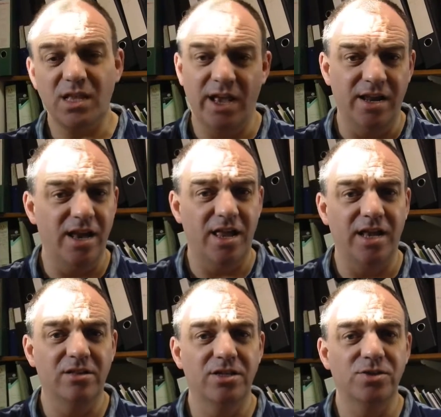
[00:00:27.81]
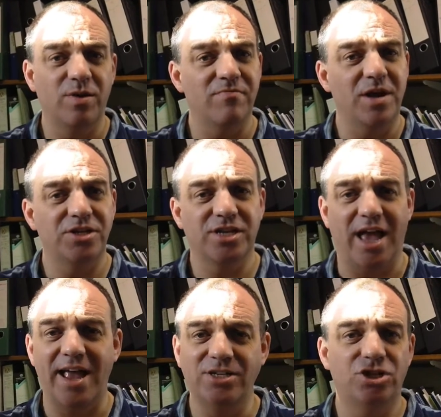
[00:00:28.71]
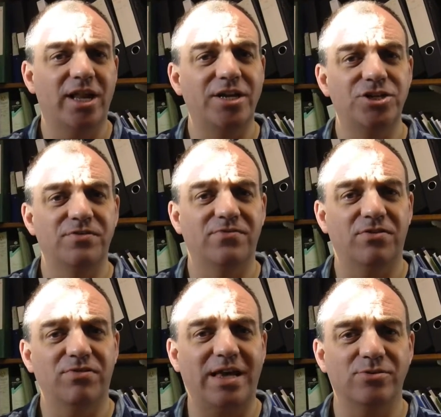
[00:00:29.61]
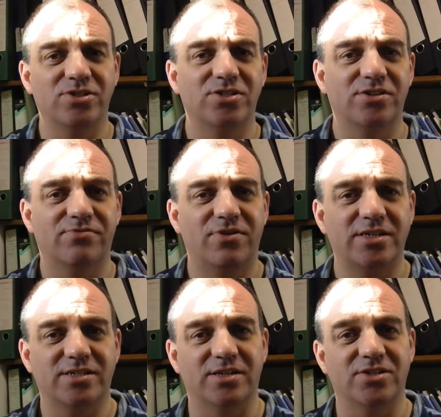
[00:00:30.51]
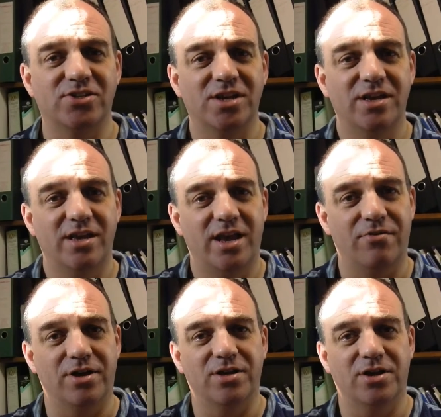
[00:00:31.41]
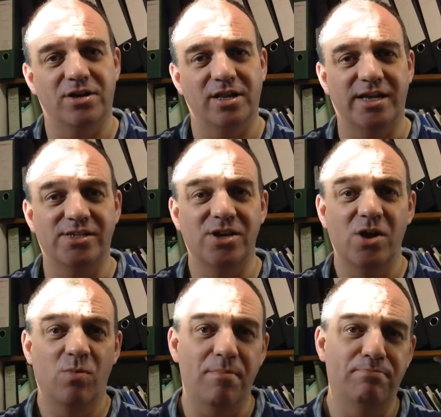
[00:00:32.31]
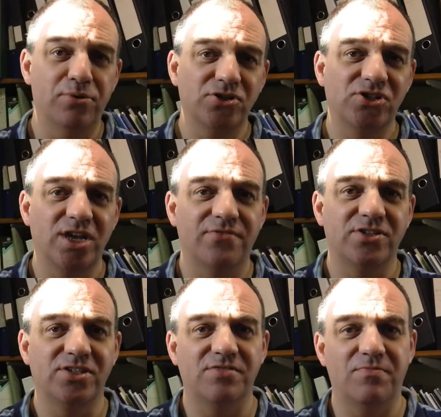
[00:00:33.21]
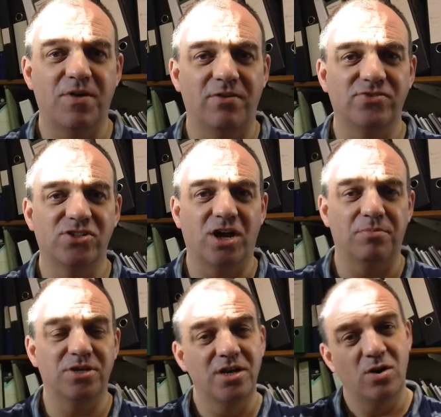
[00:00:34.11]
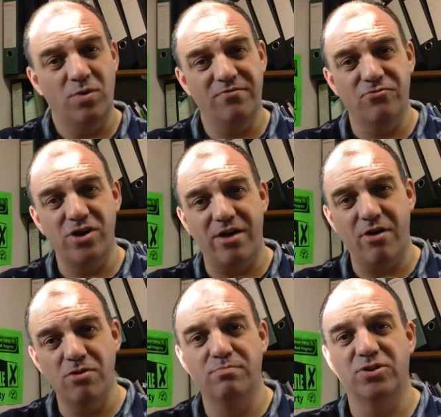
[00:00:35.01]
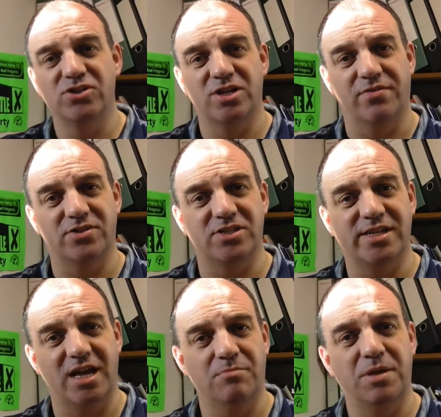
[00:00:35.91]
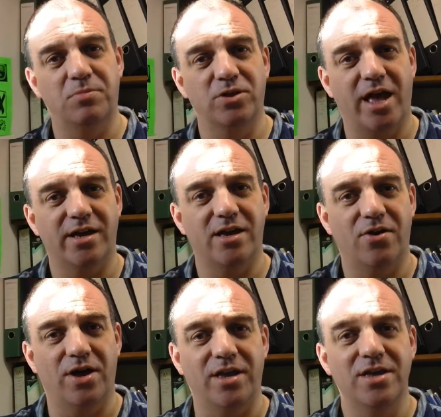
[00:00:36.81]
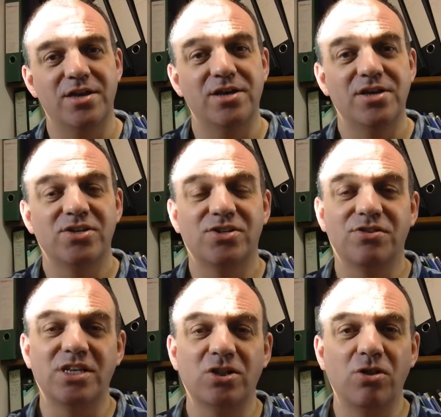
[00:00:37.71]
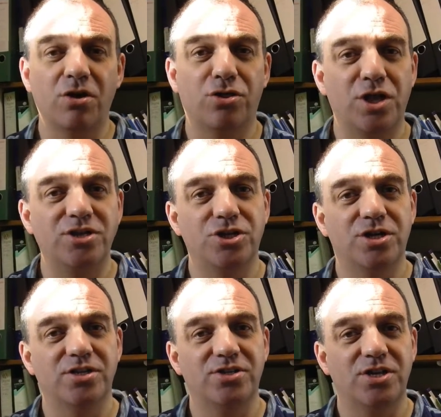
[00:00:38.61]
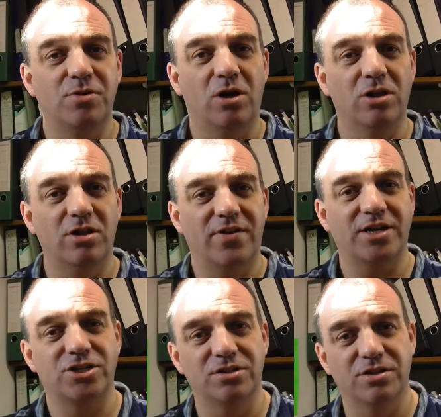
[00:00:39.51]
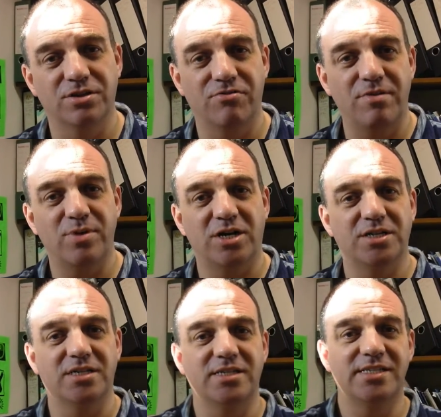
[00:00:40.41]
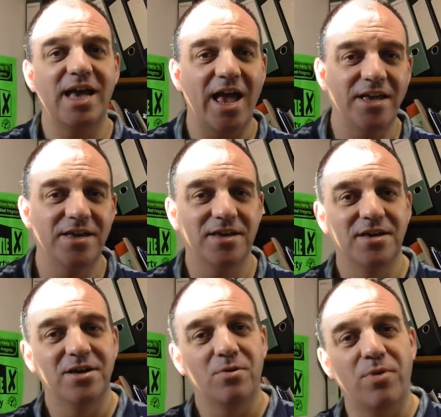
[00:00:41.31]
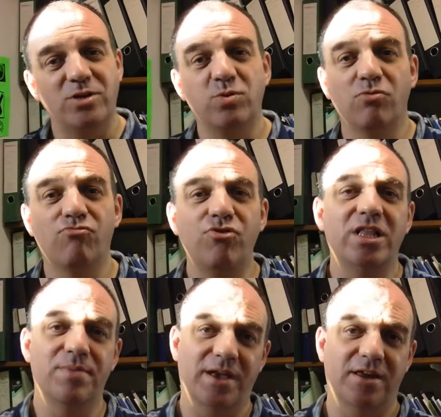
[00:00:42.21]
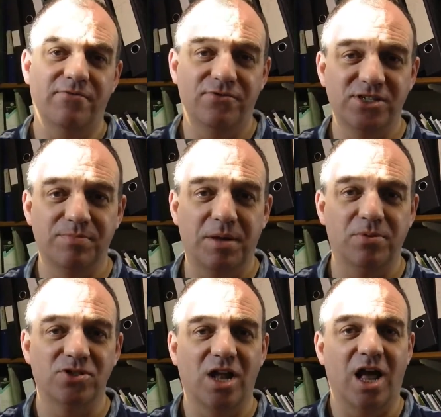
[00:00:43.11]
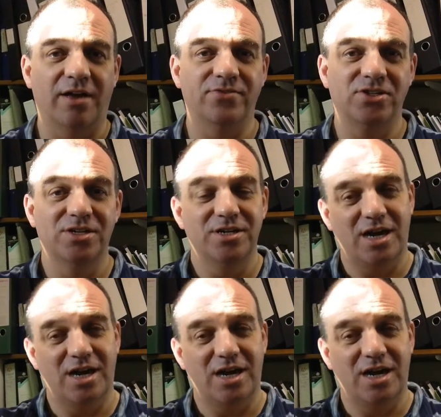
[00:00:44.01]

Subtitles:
In England, we've managed to get insulation for thousands of residents here in Kirklees. When bus services have stopped, we've run our own bus services to help people get going. So there's a lot of things you can do, a lot of action that the Green Party can take, which will really make a difference to people's lives.